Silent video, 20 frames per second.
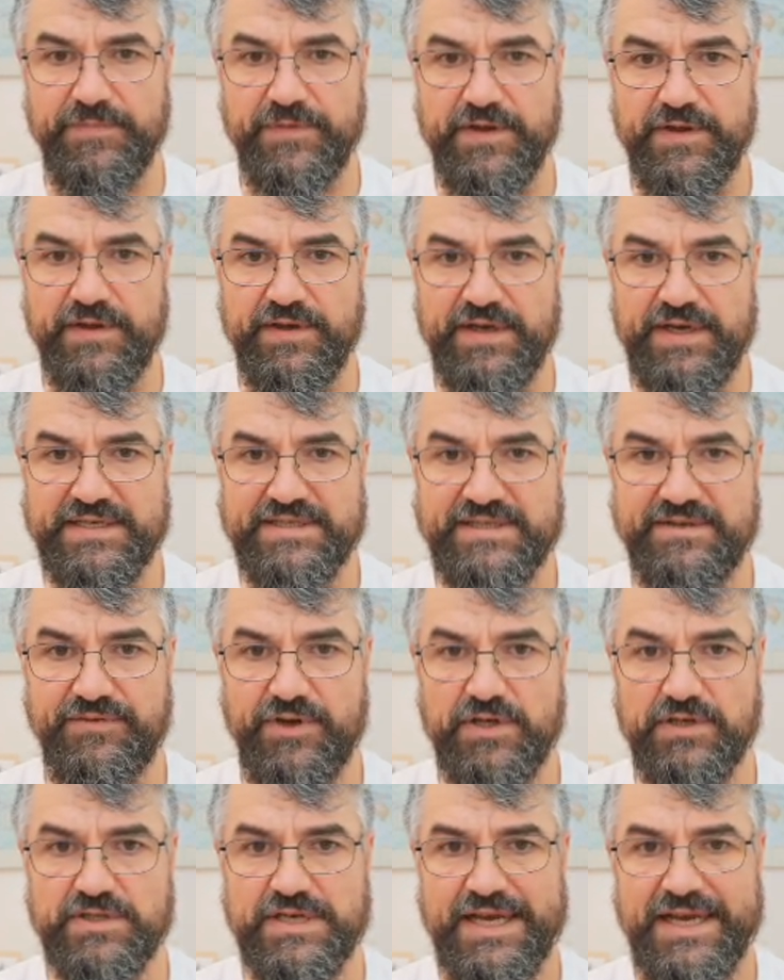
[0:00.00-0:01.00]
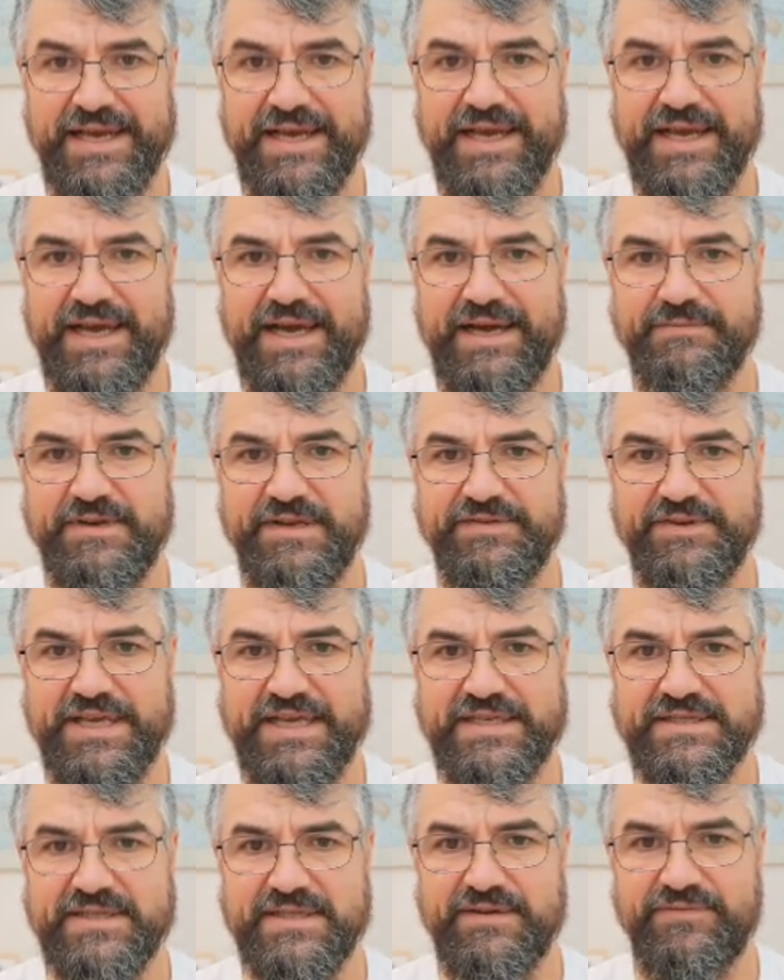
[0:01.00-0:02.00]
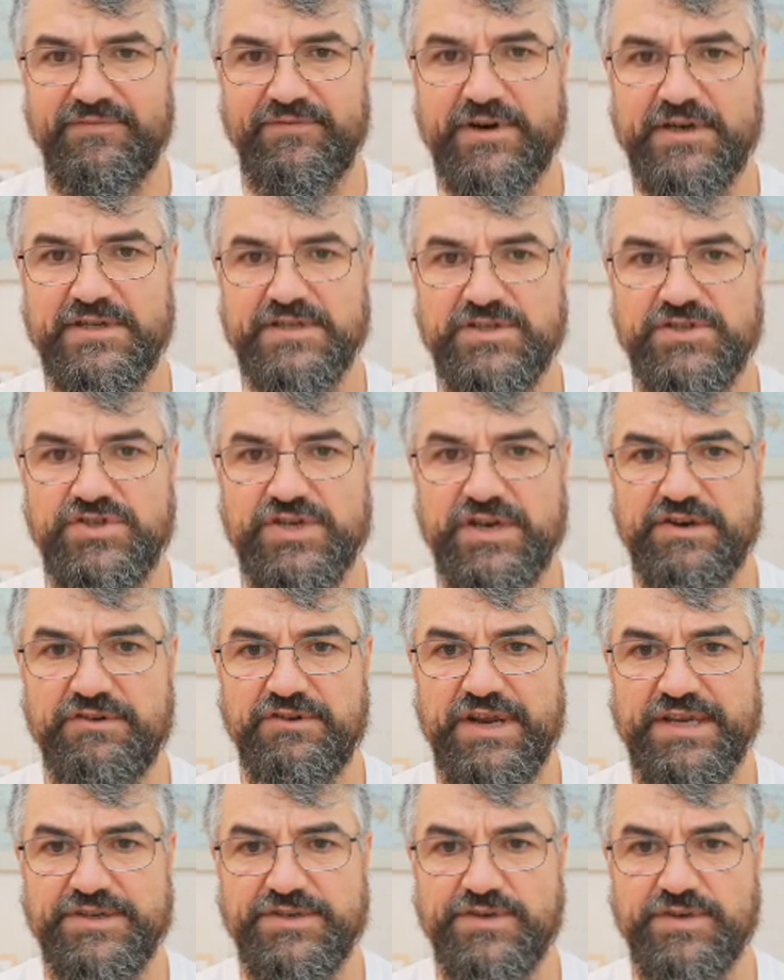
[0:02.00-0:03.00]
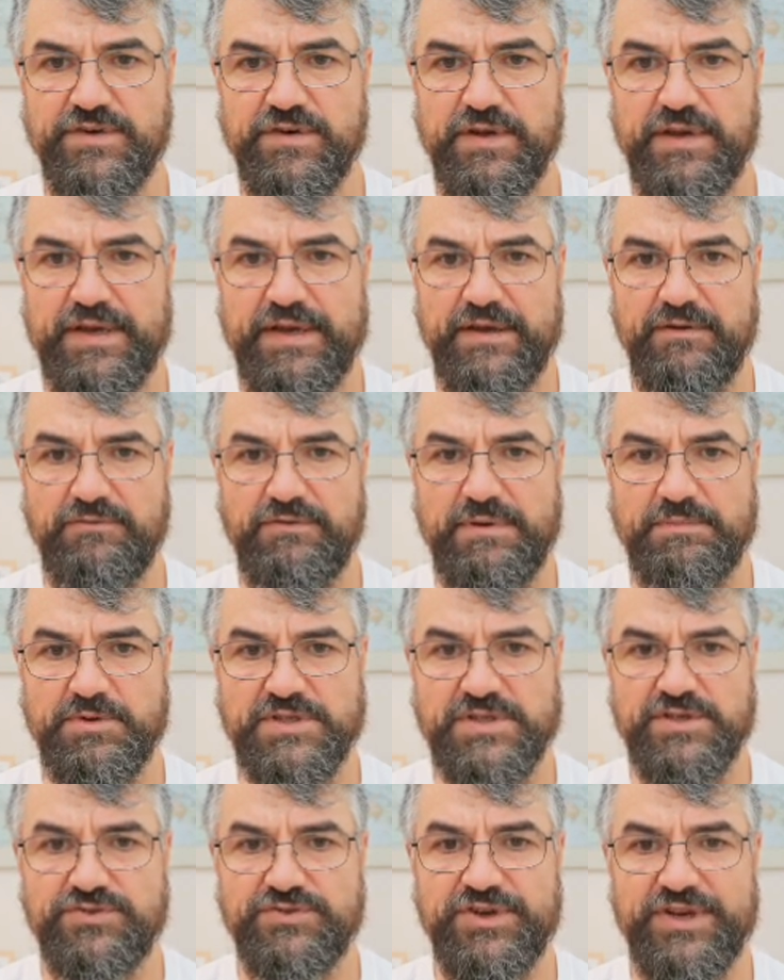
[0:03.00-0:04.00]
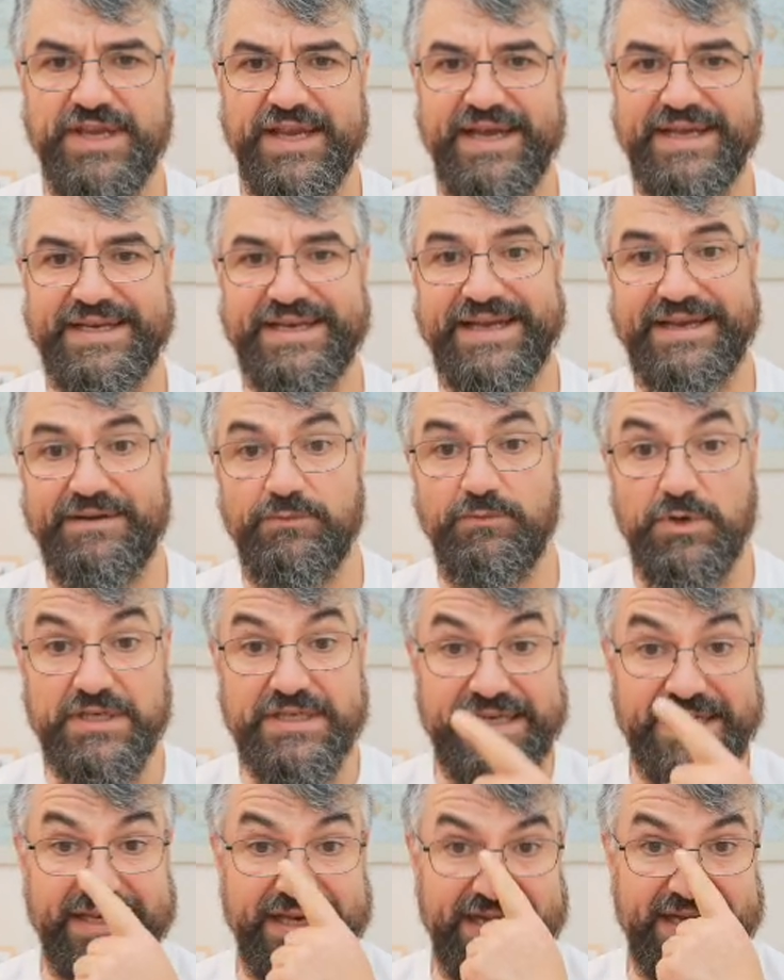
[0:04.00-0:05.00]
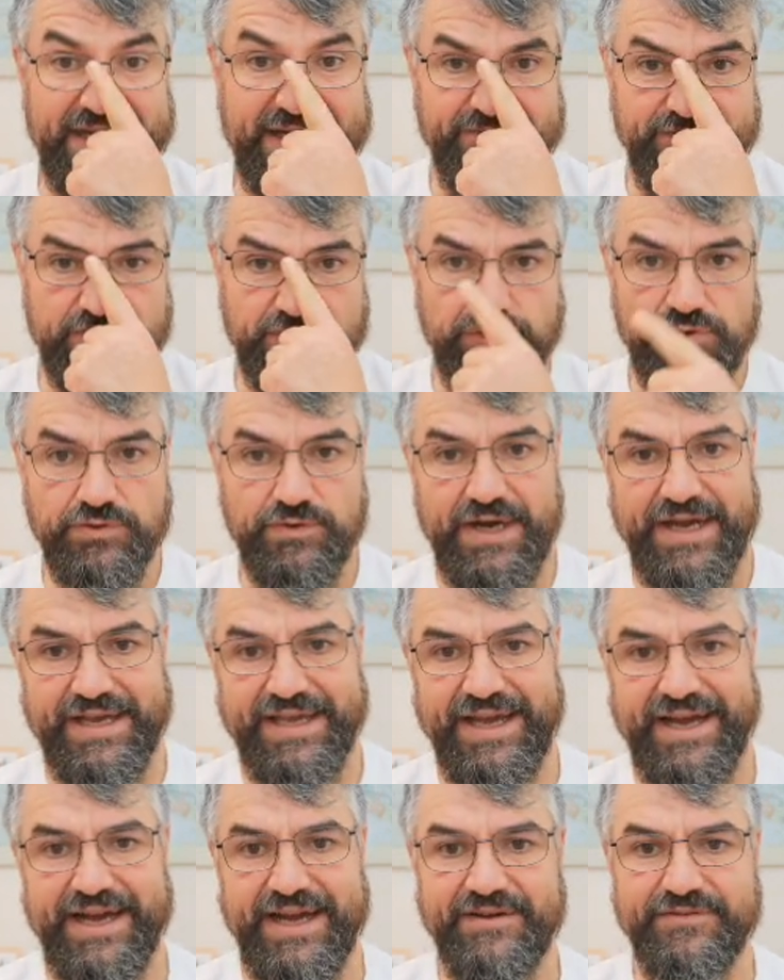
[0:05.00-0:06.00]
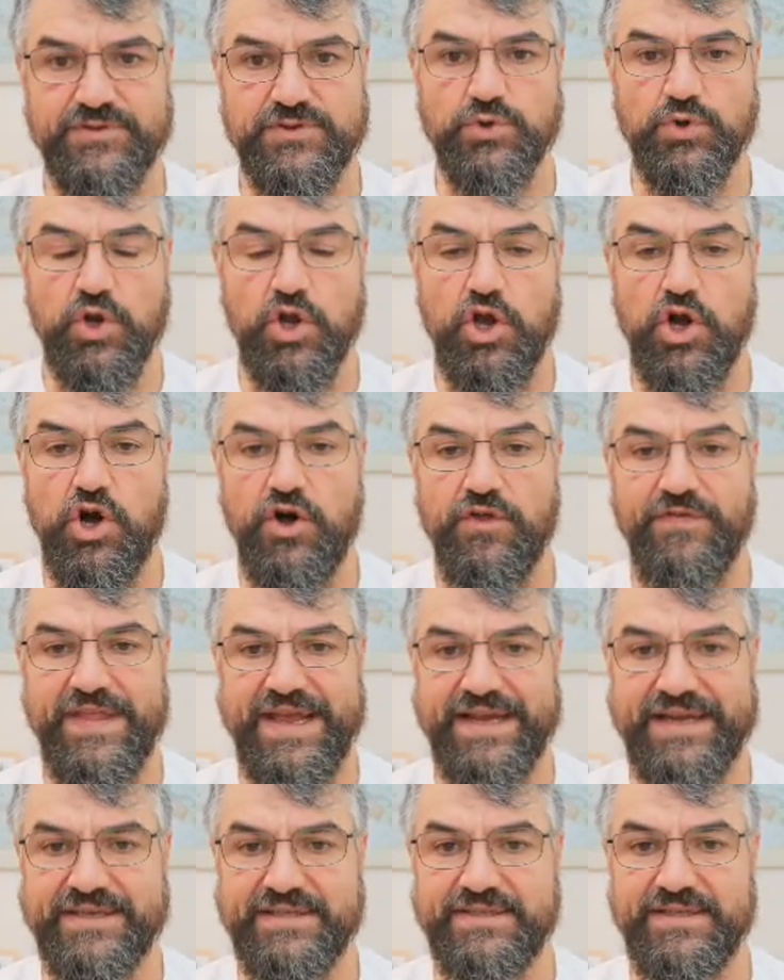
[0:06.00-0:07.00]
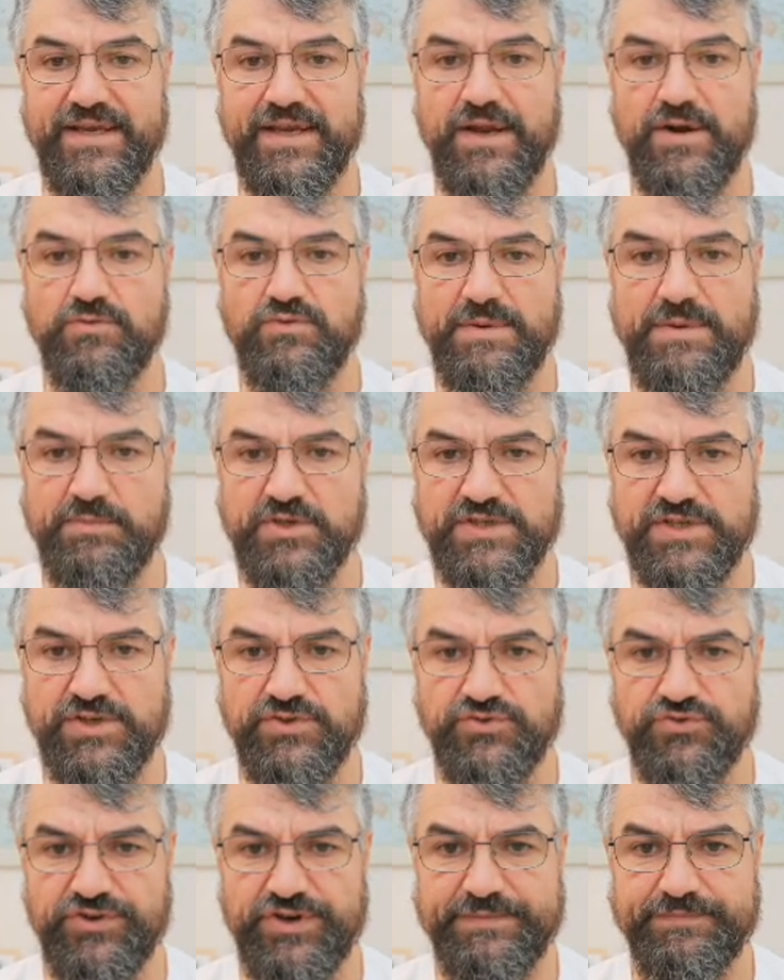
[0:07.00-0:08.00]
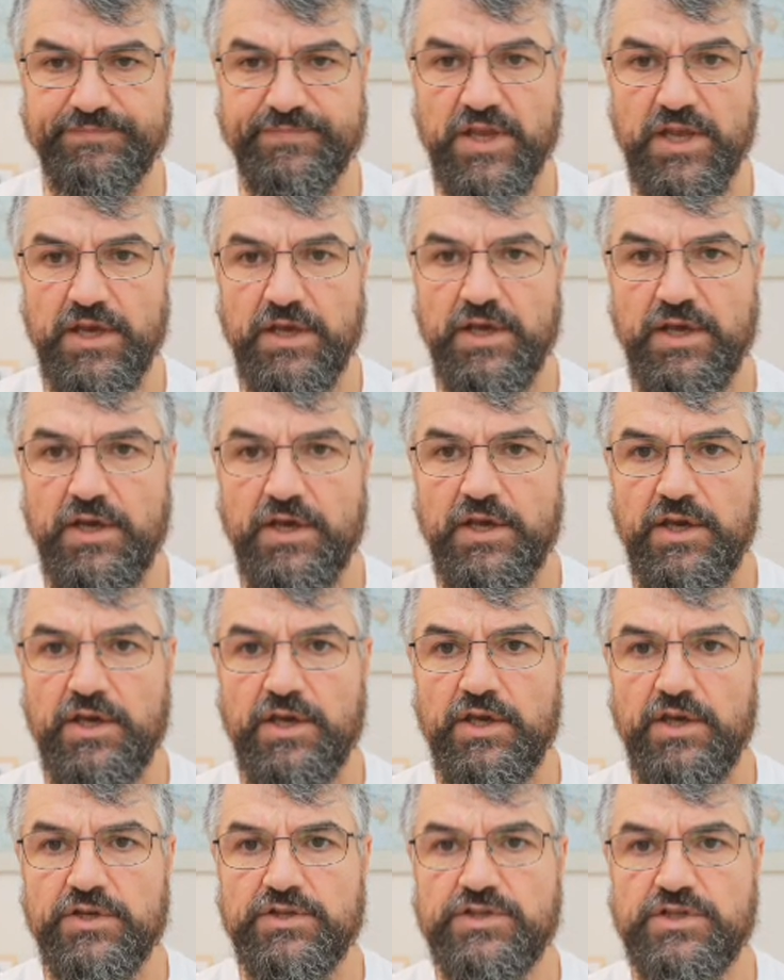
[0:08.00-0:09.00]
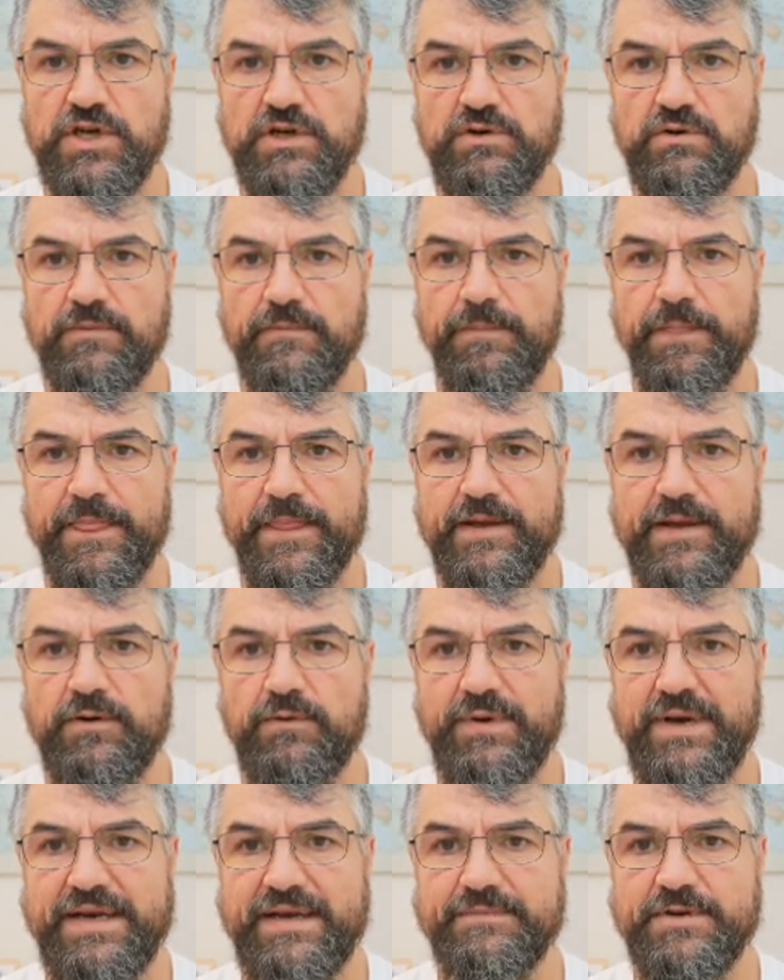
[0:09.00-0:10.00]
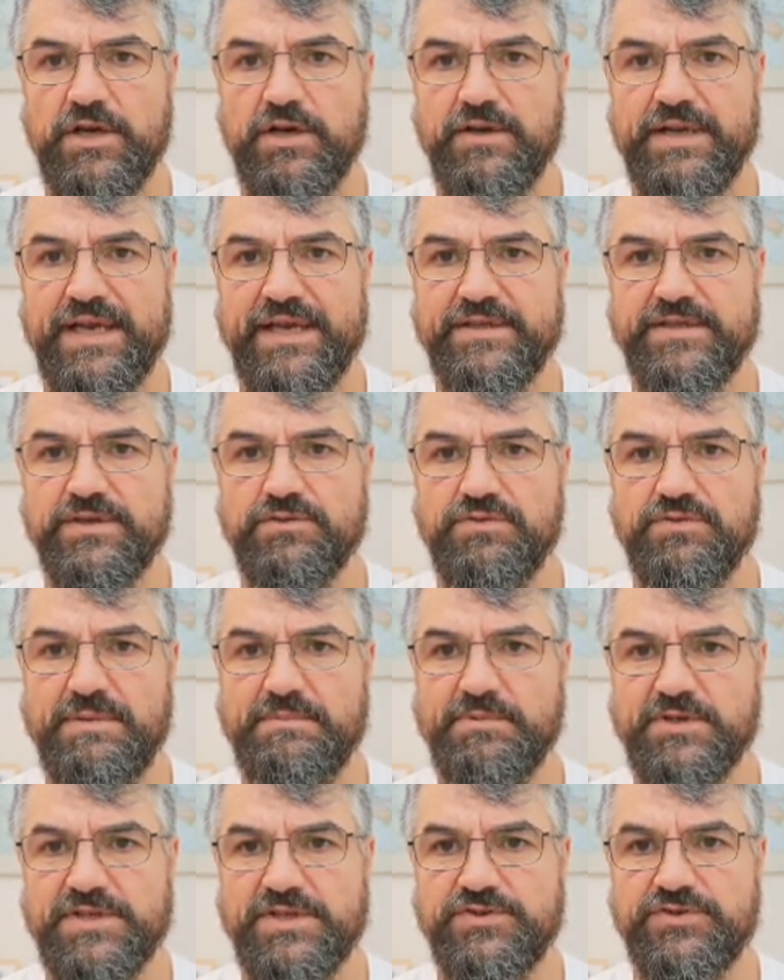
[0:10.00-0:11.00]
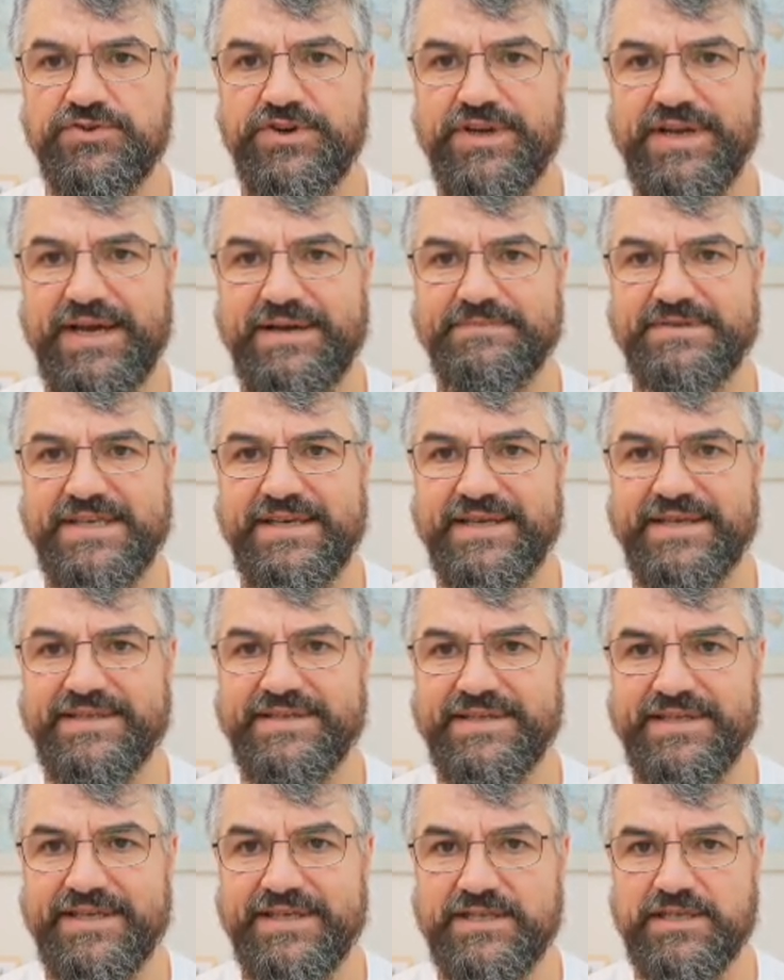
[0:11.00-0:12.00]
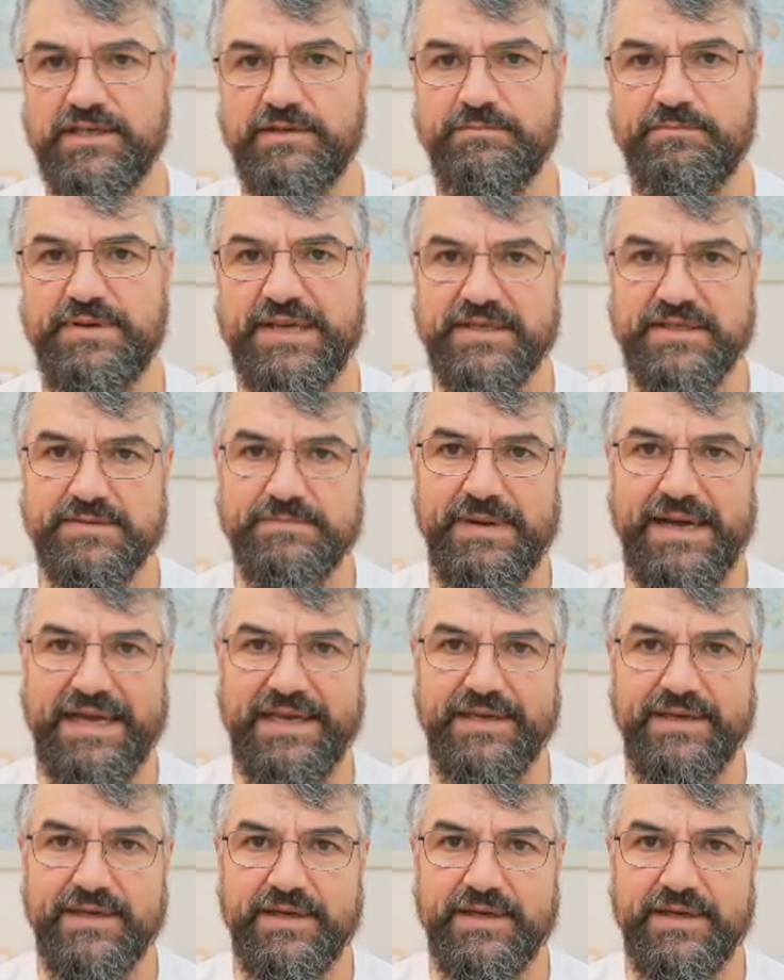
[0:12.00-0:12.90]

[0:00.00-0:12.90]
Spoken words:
as default. I'm leaving as the first generation repository, and what I have to do, I have to connect a repository. So when I'm connecting repository, I'm selecting GitHub because my